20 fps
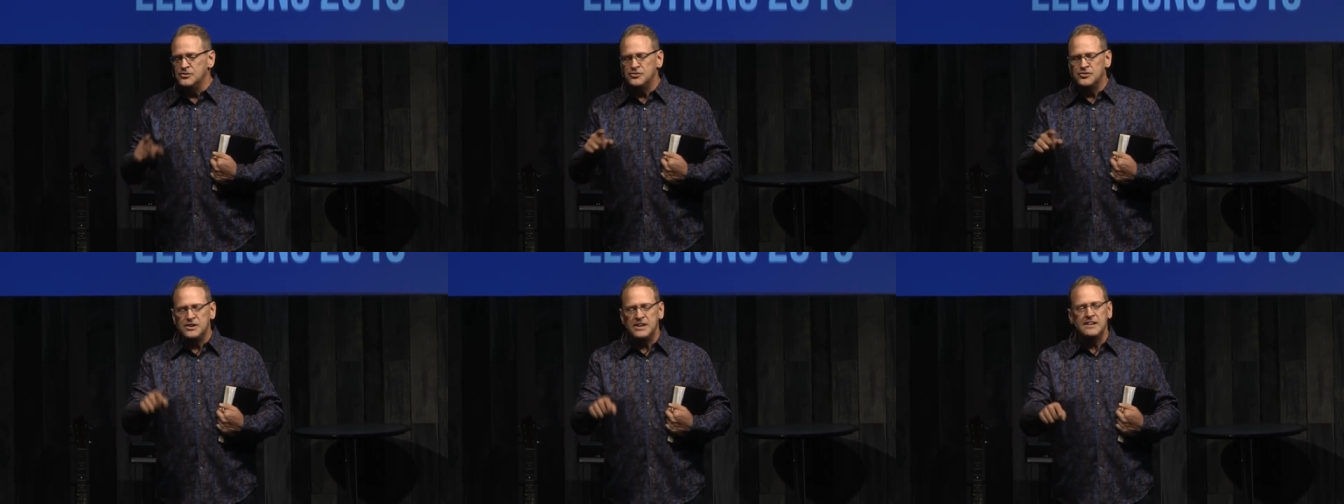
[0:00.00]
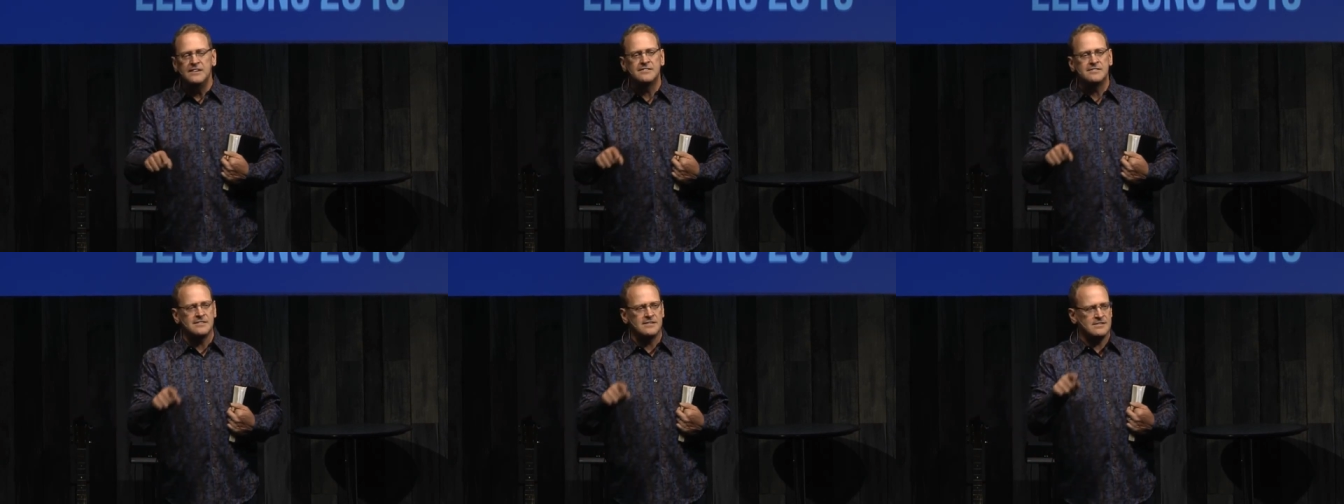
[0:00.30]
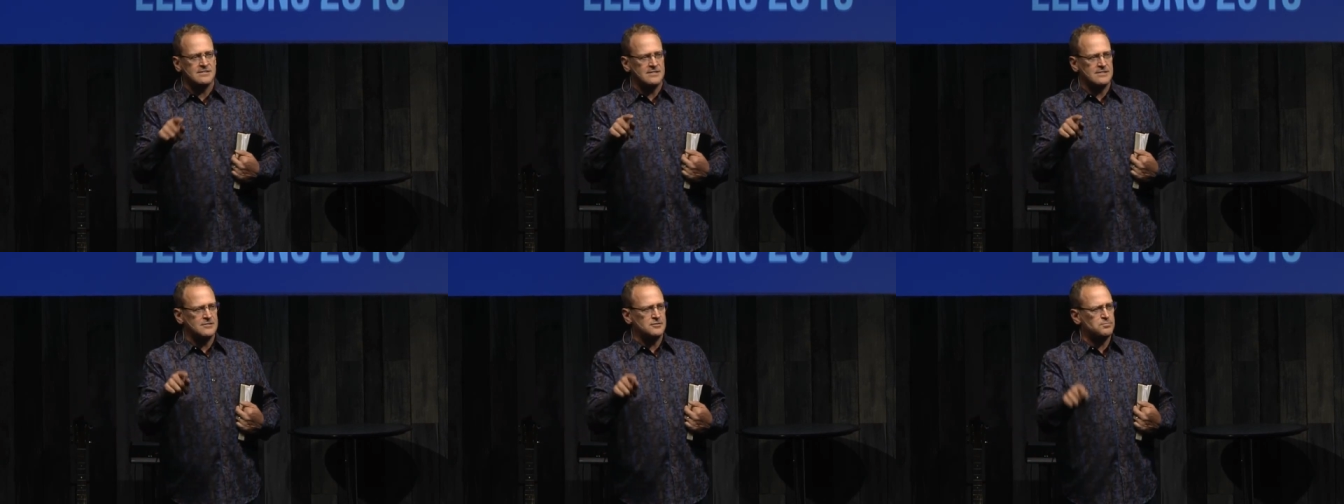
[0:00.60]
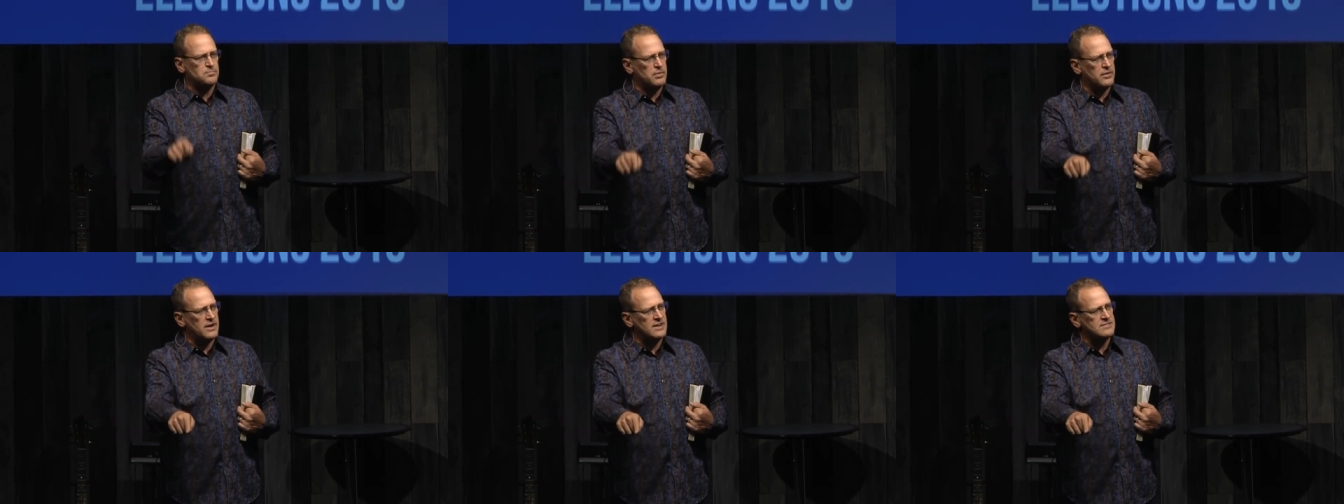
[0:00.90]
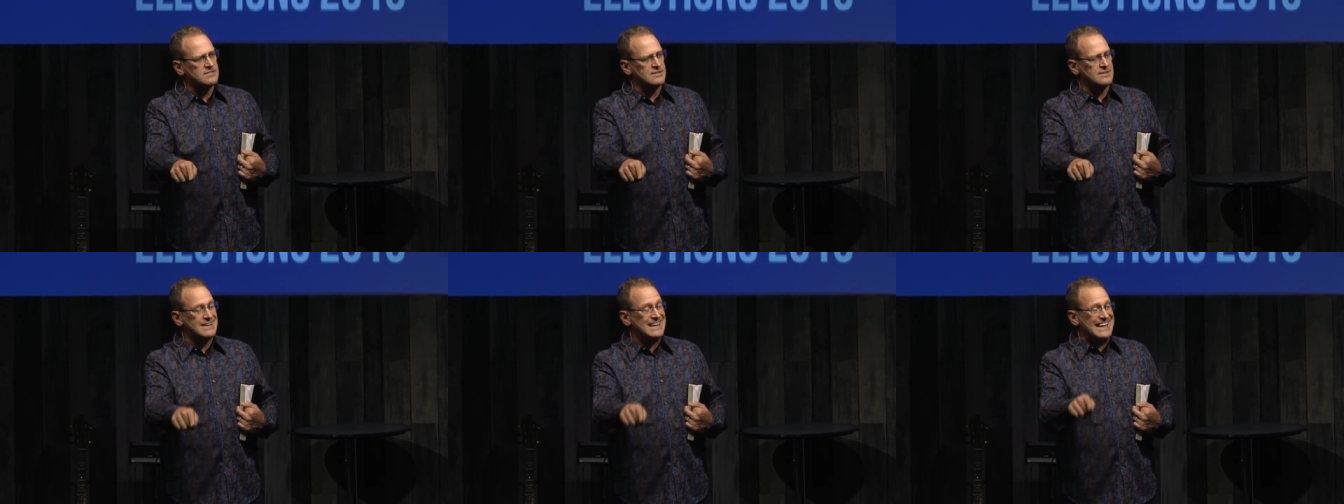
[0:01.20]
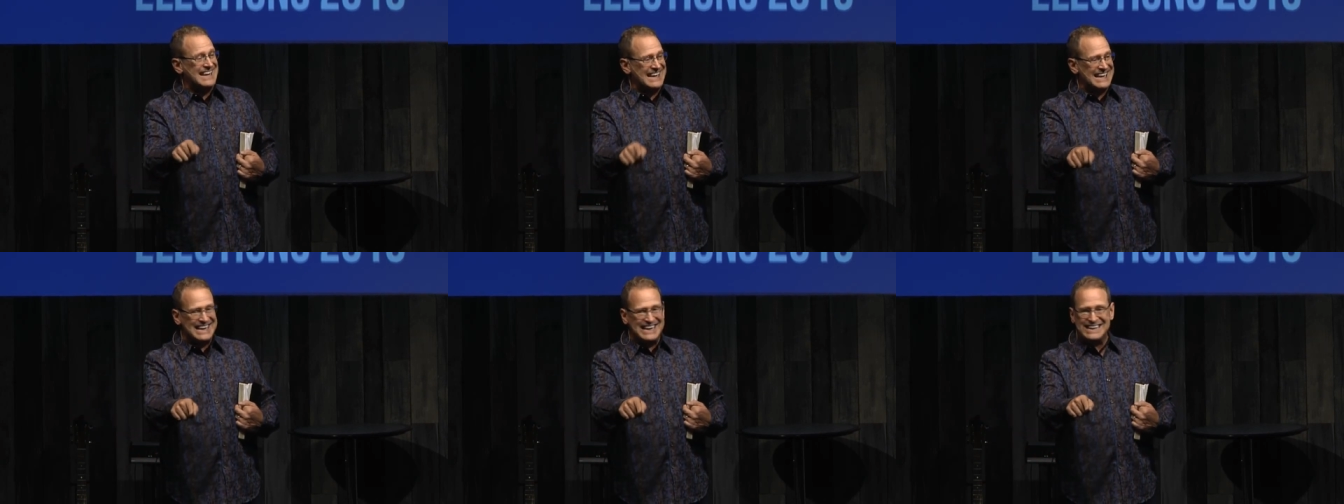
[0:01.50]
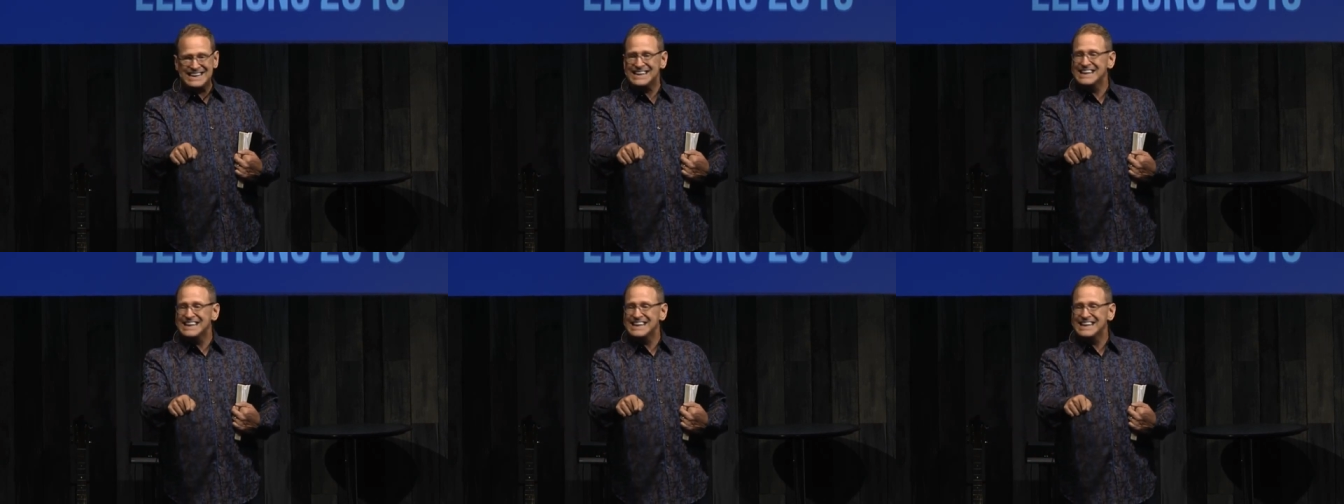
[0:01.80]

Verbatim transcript: Jesus is present in it.